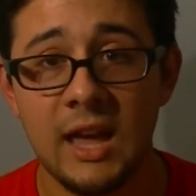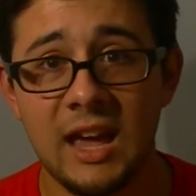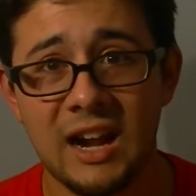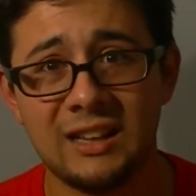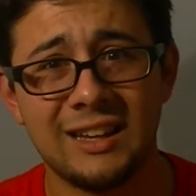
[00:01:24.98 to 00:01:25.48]

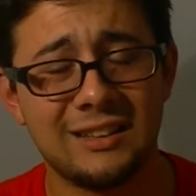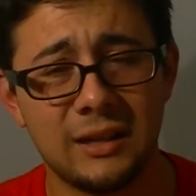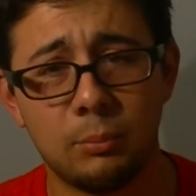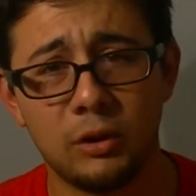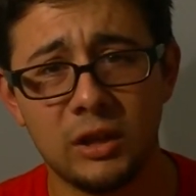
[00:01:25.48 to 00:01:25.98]
and I think it
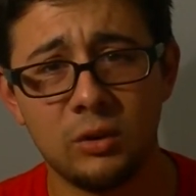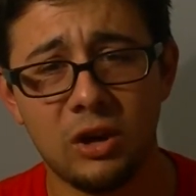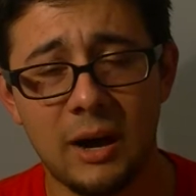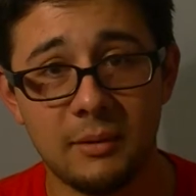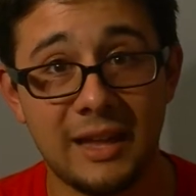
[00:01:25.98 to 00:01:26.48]
did a pretty good
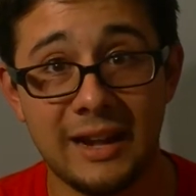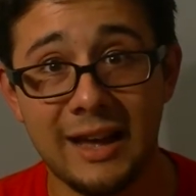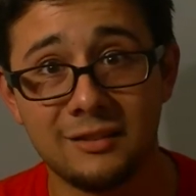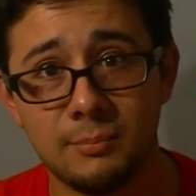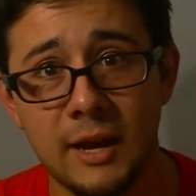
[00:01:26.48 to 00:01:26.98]
job in that
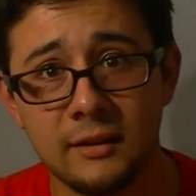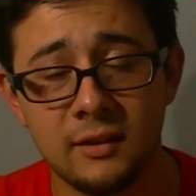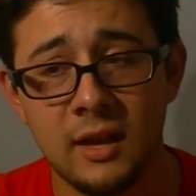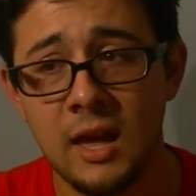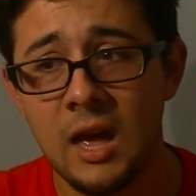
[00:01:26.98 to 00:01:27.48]
aspect.